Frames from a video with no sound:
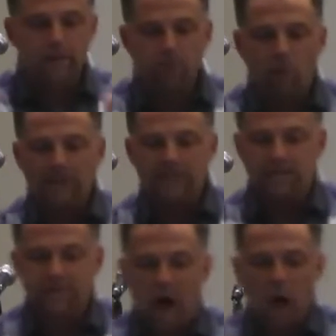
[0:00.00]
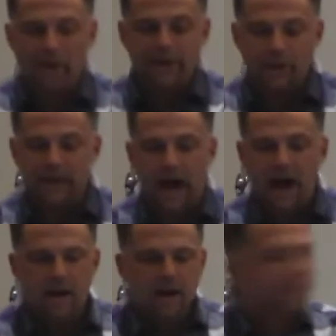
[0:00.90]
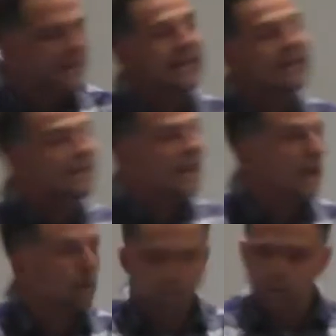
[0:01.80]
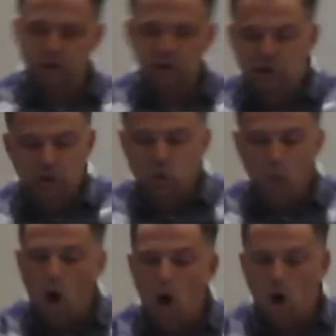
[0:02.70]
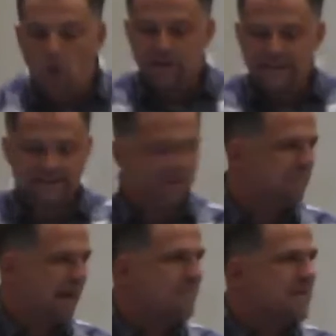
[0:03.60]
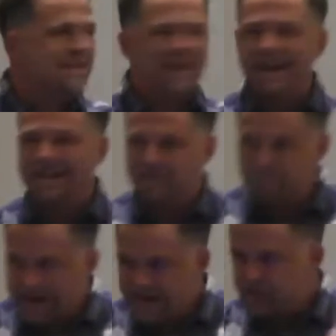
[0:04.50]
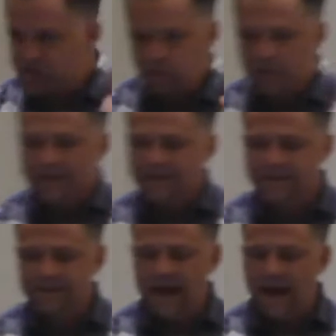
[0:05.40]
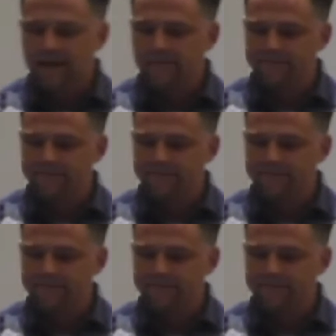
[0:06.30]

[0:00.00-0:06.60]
voice of Yahweh your God, being careful to do all this commandment that I command you today.